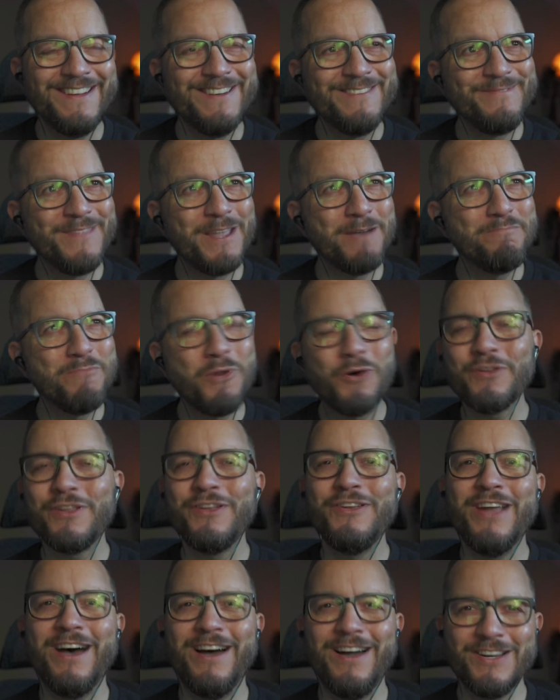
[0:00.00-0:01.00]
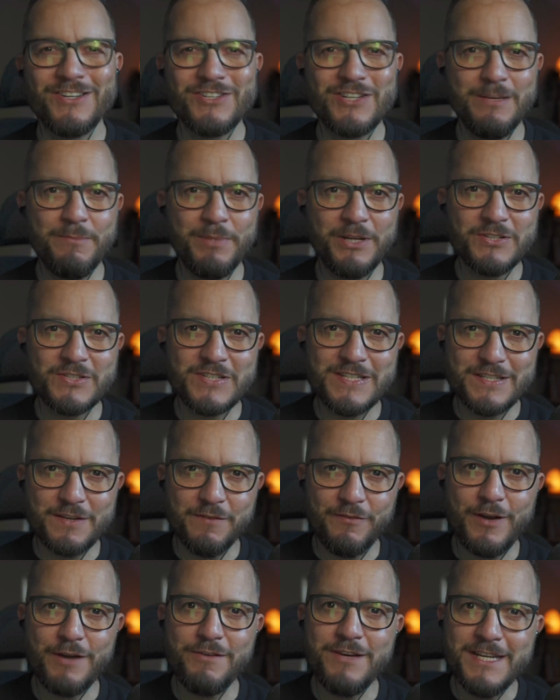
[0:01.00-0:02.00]
And more than that, actually, because it's a
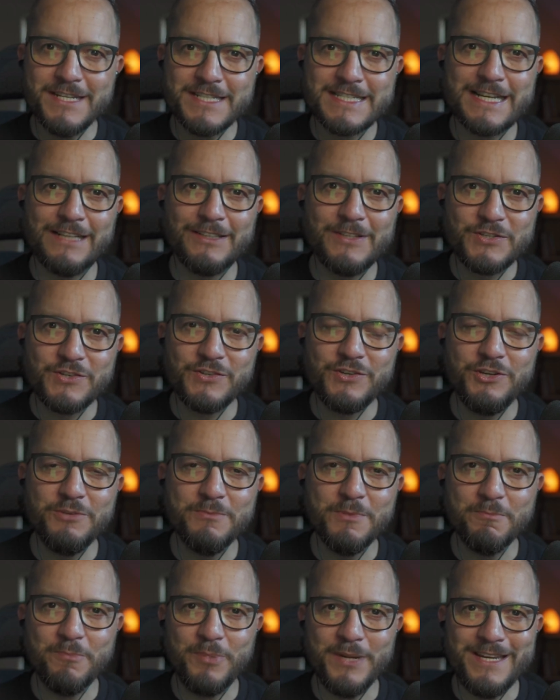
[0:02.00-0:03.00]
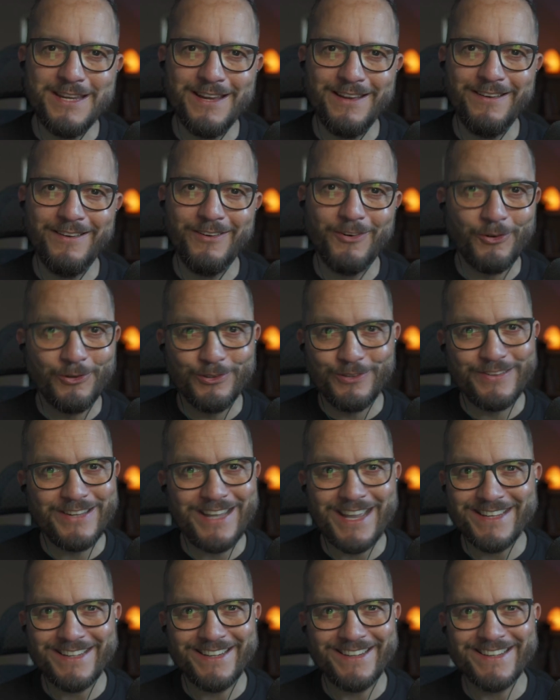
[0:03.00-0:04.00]
very intelligent human being, all of the
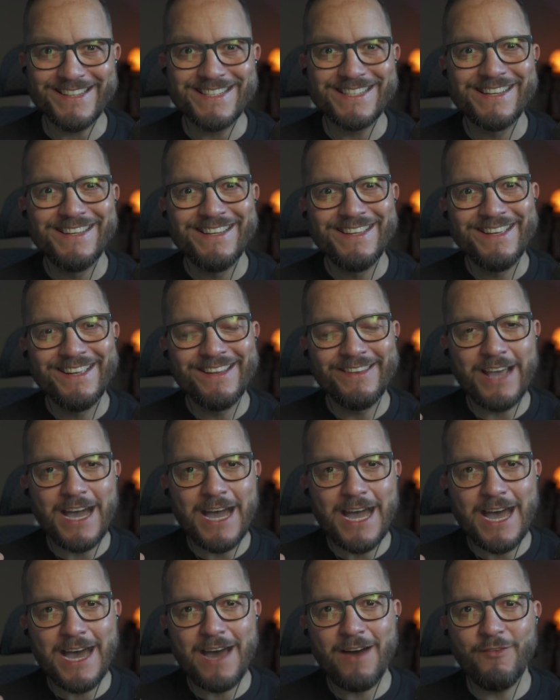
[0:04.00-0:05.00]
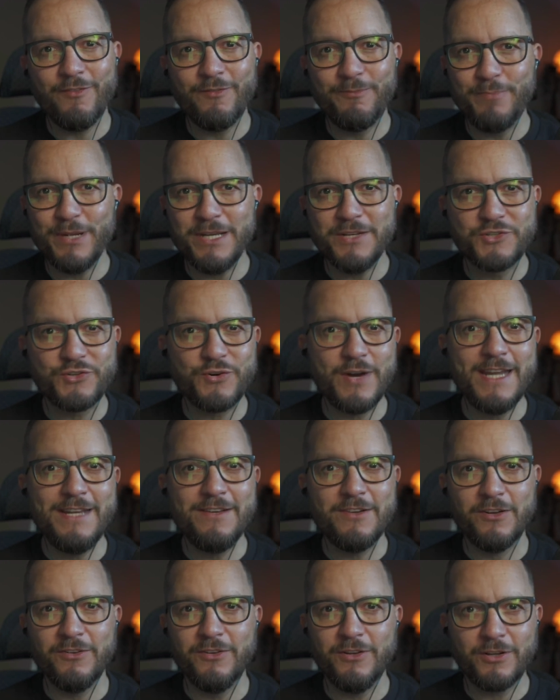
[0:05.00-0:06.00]
AIs that have been trained
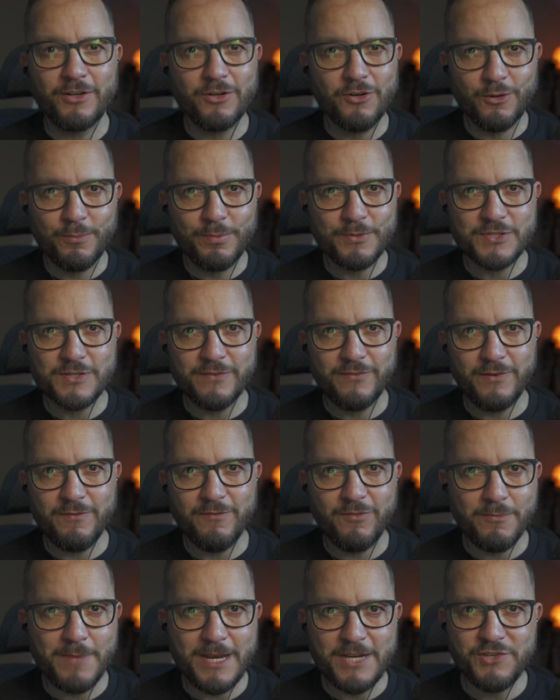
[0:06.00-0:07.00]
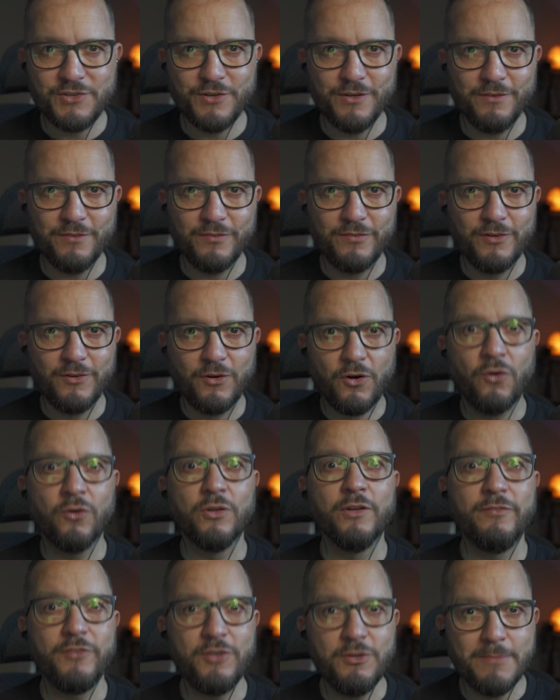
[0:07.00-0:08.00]
on the corpus of information of all
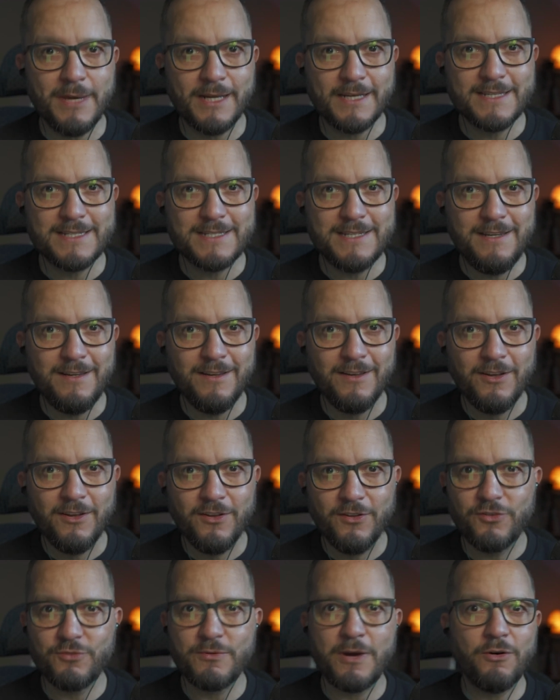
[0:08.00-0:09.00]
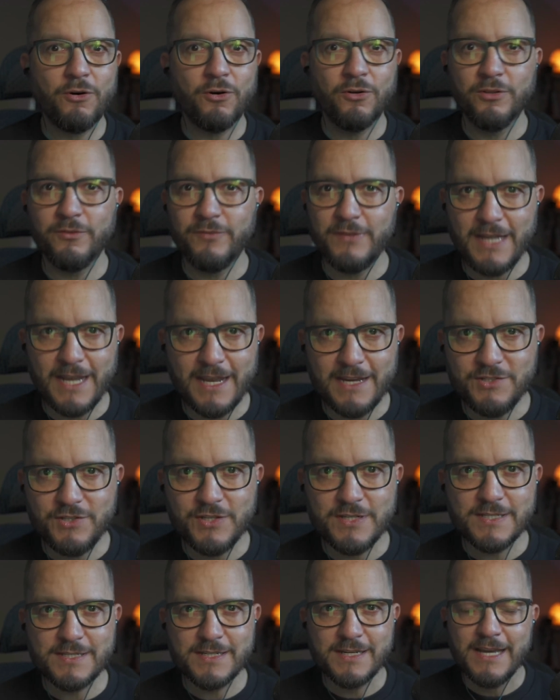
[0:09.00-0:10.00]
of humanity throughout all of the
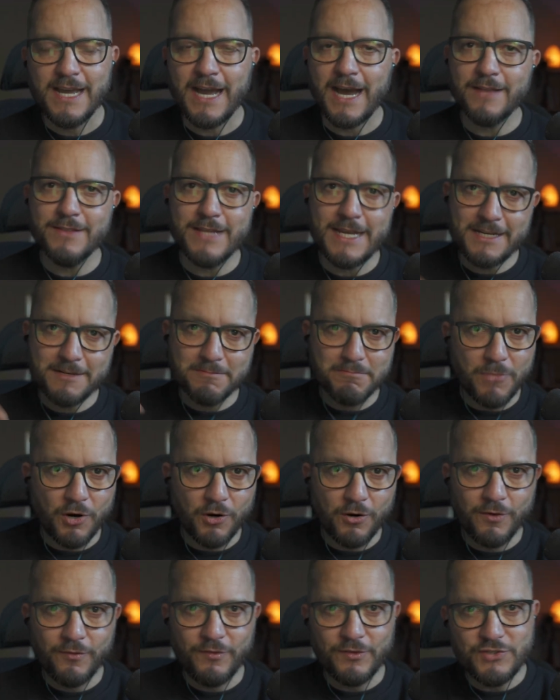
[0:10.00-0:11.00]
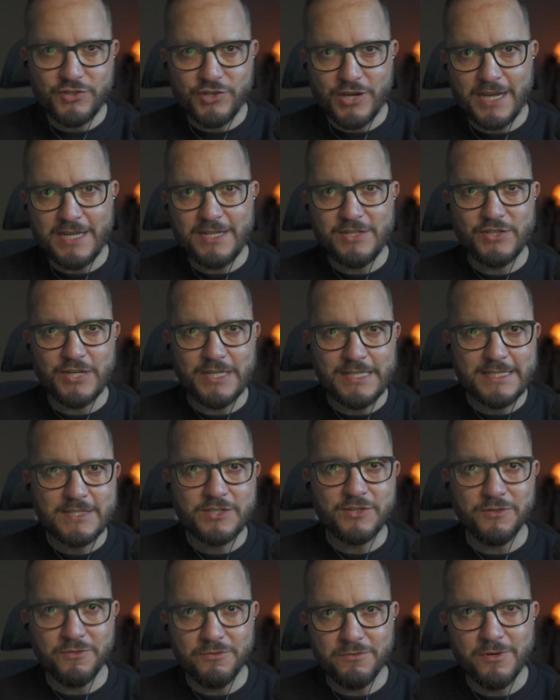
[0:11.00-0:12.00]
ages, and they can morph and change
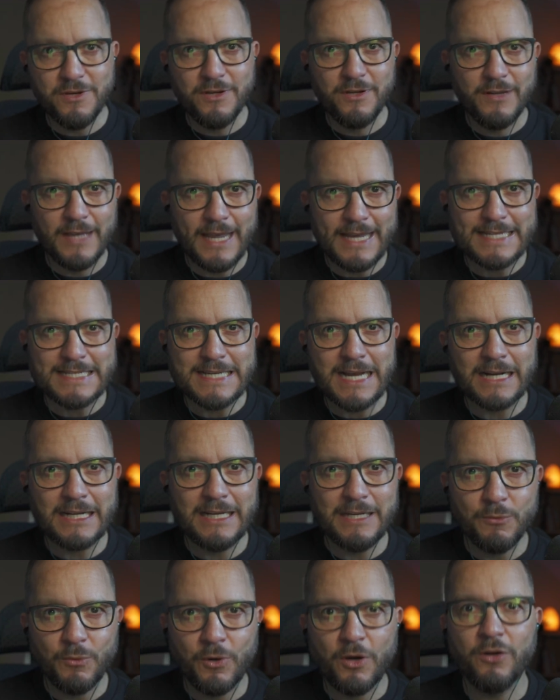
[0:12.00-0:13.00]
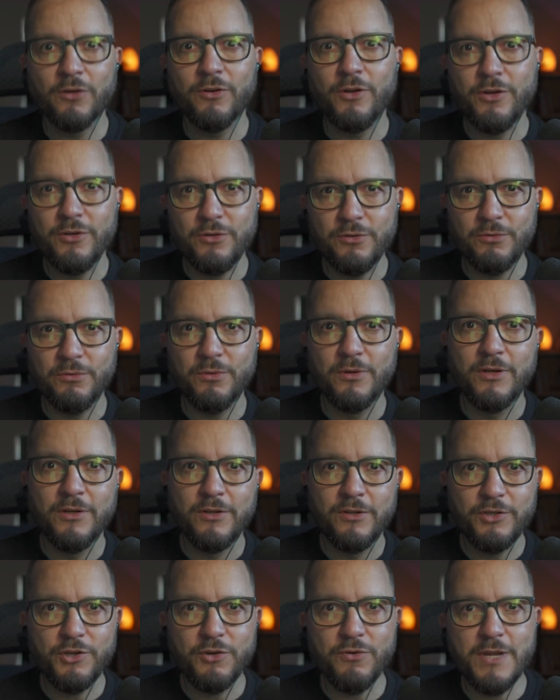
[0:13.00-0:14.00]
into exactly what and who
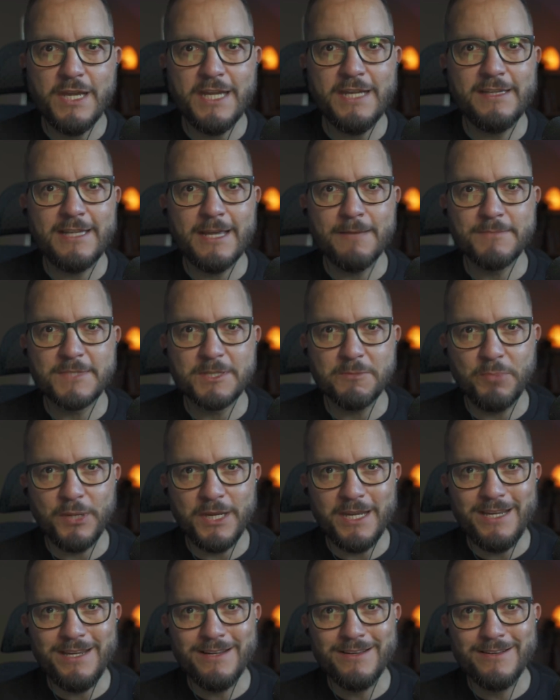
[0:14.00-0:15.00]
you need them to be.